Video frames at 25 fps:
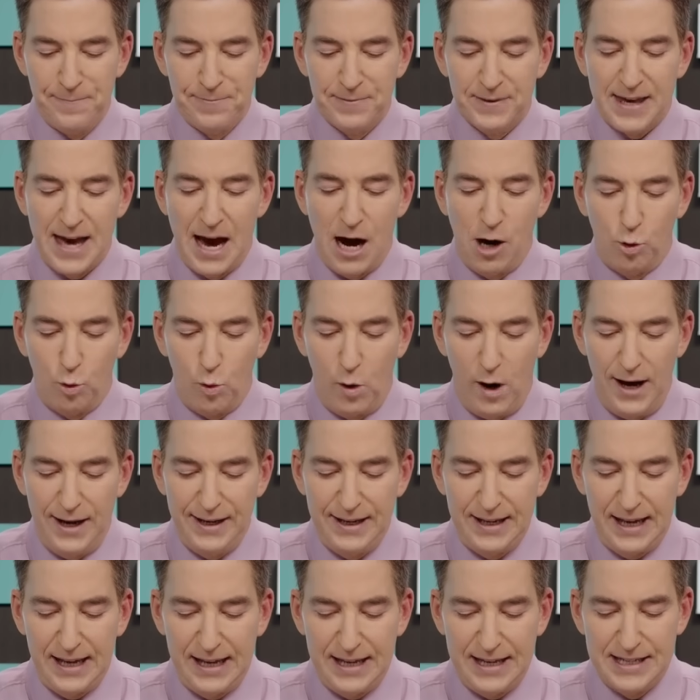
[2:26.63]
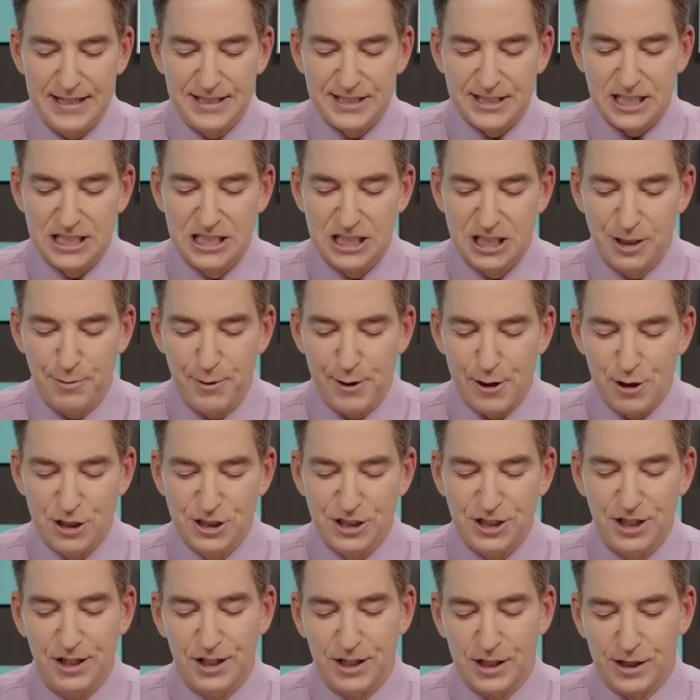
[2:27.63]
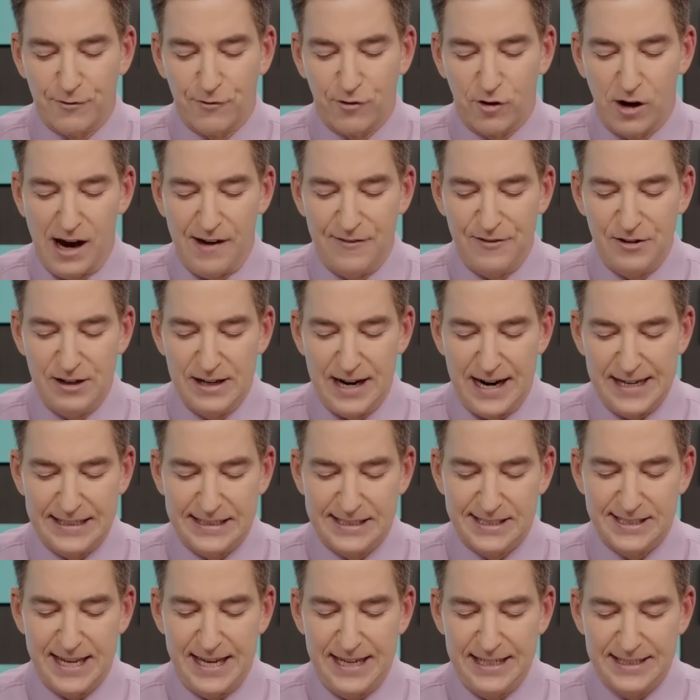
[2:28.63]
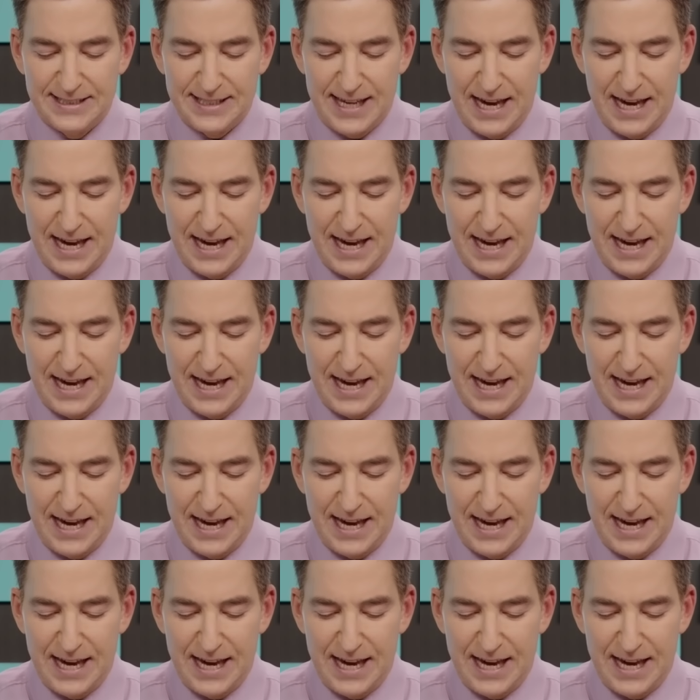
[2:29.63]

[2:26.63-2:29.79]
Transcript: Count one is conspiracy to defraud the United States.